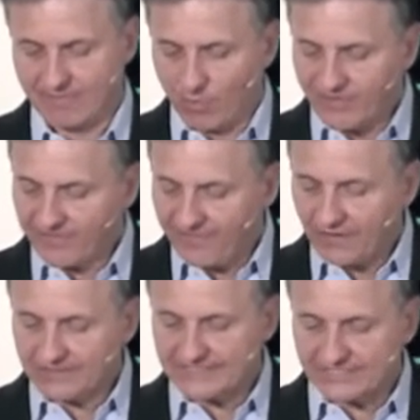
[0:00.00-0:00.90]
But when the
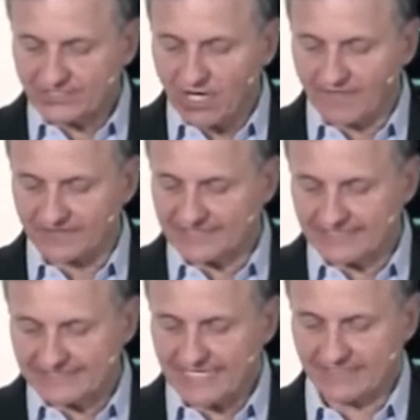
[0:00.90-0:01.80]
Pharisees saw this,
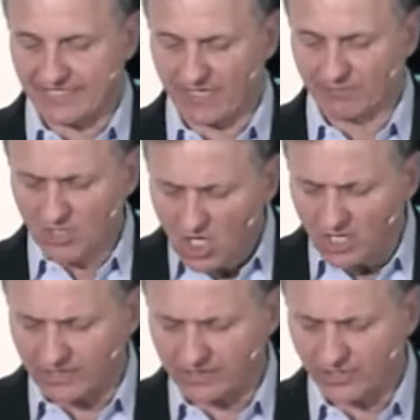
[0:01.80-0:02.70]
they said to him,
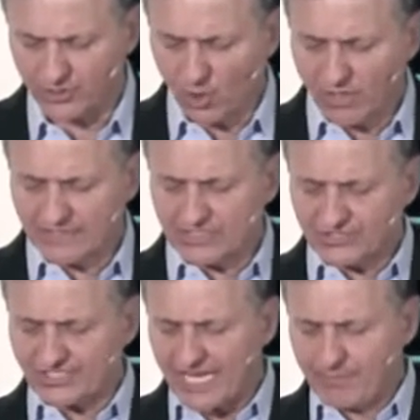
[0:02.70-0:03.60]
Look, your
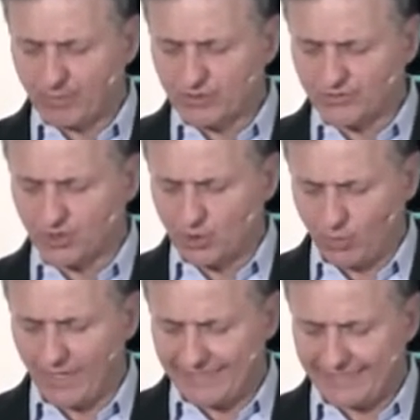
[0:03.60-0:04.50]
disciples do
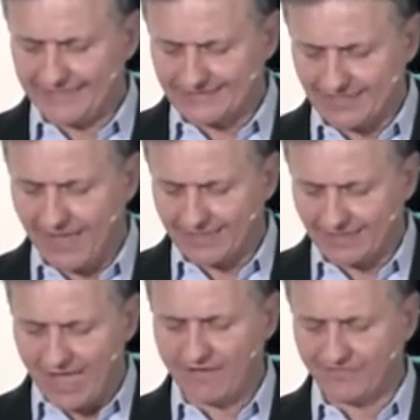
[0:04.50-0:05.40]
what is not
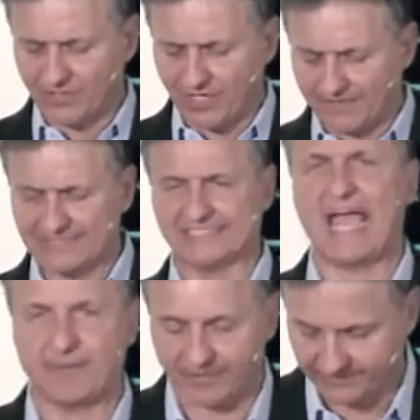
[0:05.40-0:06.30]
lawful on the
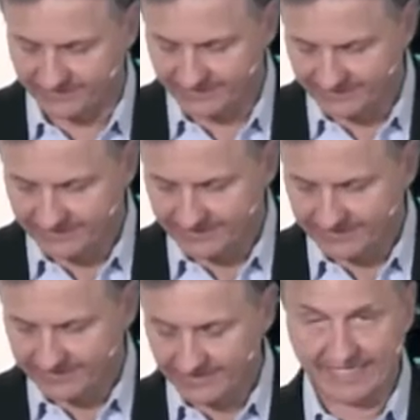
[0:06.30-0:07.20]
Sabbath.
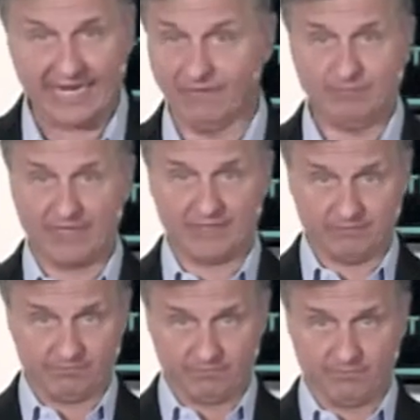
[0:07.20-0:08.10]
Again, by
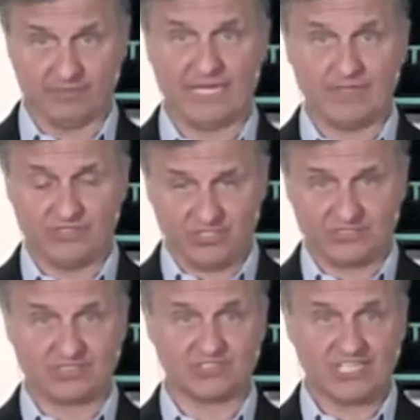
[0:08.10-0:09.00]
blaming
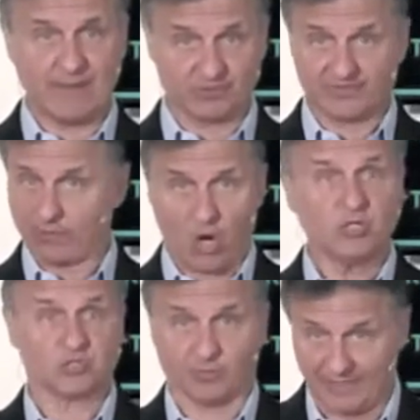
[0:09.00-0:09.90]
Jesus' disciples, they were
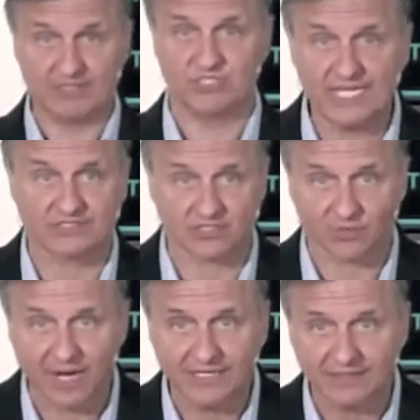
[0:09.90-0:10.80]
also blaming
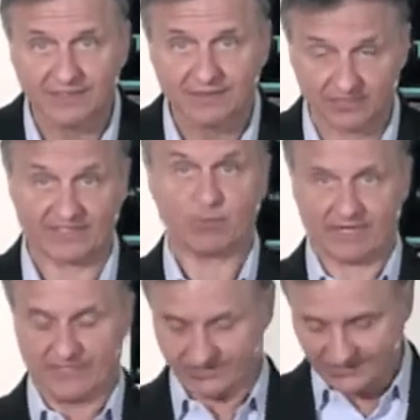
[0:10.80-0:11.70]
Jesus, right? Because they
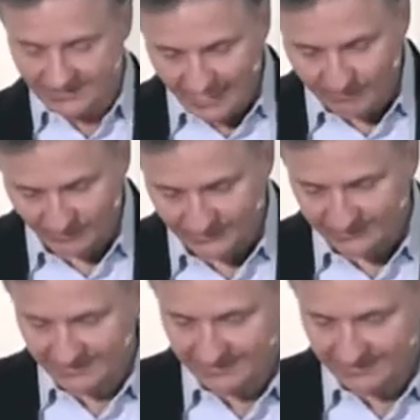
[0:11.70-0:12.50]
were his disciples.